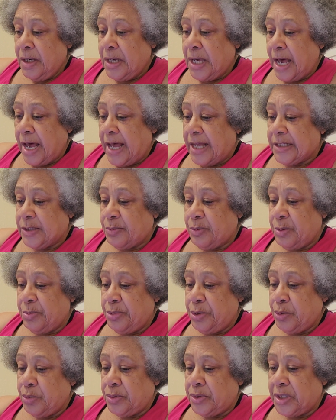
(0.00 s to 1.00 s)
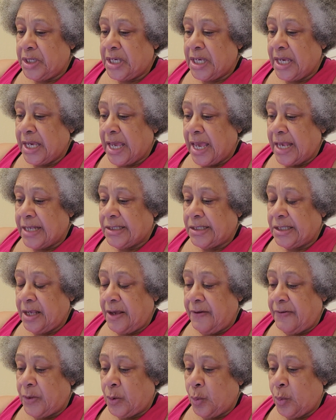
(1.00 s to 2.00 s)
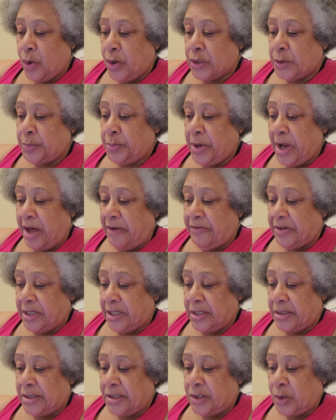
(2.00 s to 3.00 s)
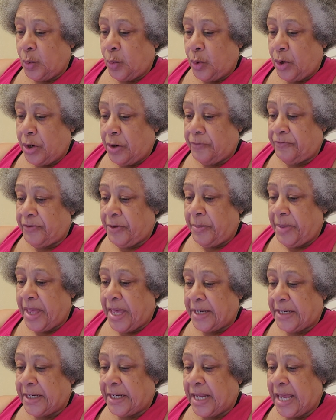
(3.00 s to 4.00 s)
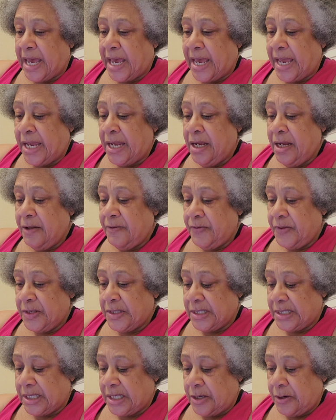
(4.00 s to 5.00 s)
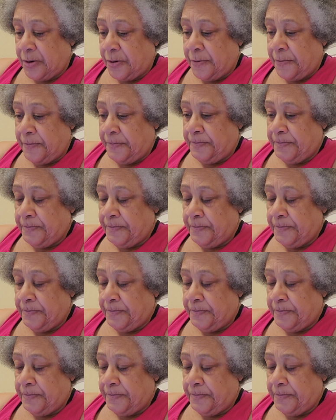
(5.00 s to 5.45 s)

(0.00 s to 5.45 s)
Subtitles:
God's rebuke to King Asa and the word's providence, the word from Hanani the seer.